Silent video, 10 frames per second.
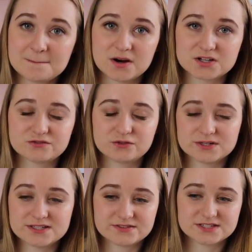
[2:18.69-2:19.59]
March of
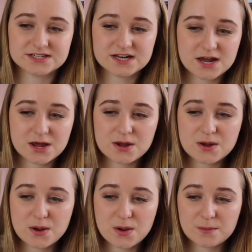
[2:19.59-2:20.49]
2017.
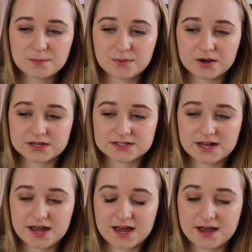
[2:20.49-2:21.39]
But